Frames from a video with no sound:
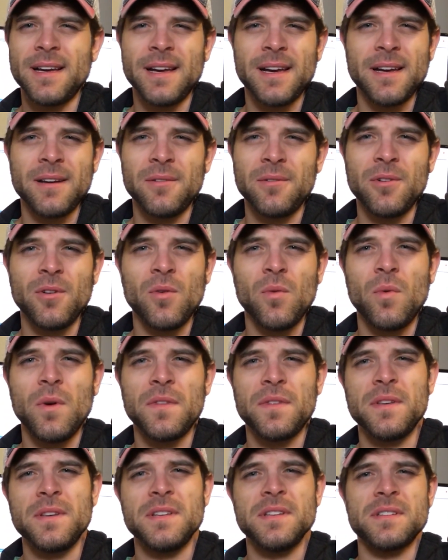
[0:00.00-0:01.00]
I don't know
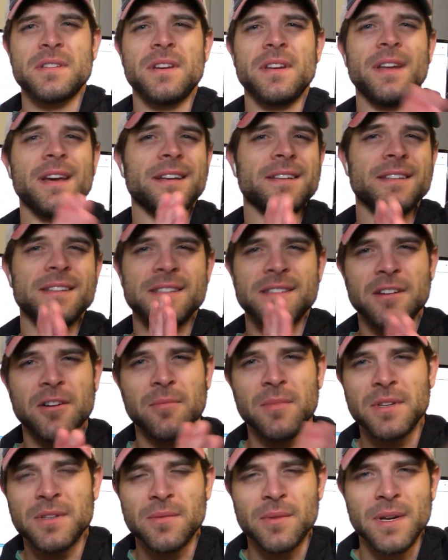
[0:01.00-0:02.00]
what the disconnect is there
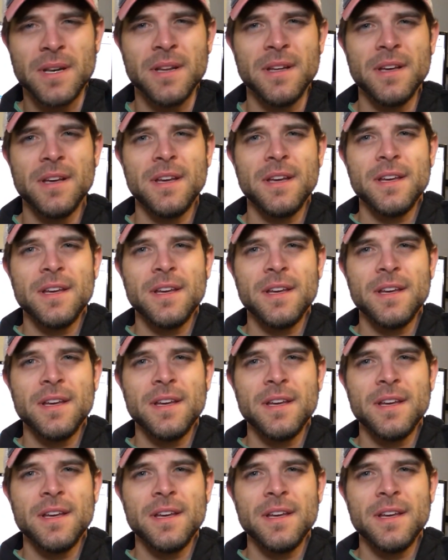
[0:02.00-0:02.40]
between